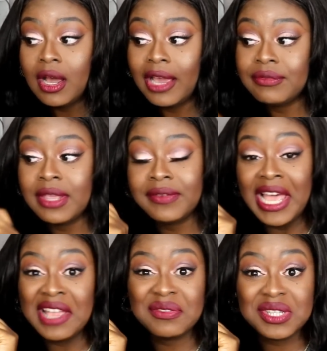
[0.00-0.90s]
I've never
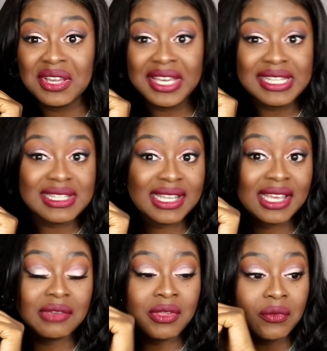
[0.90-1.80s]
advertised
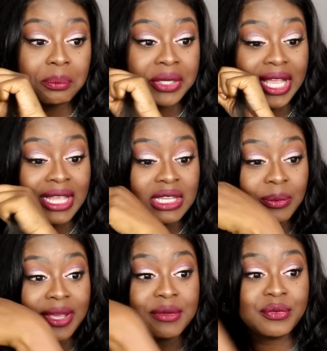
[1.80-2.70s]
it. I've never put it
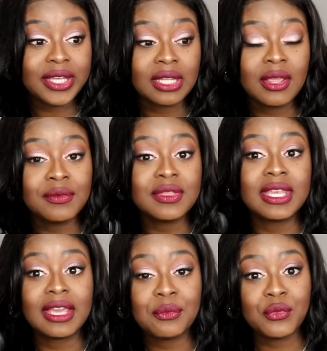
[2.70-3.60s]
anywhere. In fact, I don't even
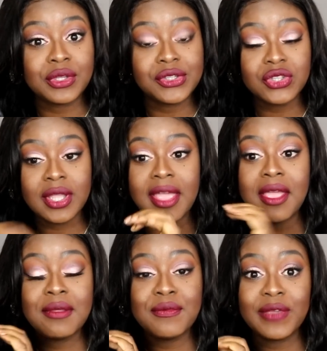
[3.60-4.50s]
think I've finished
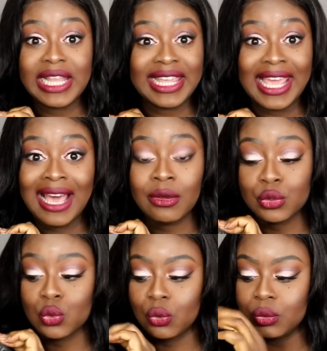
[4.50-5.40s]
filling it out
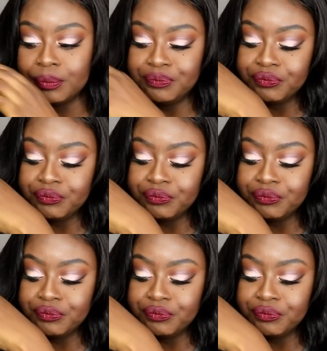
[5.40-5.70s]
at all.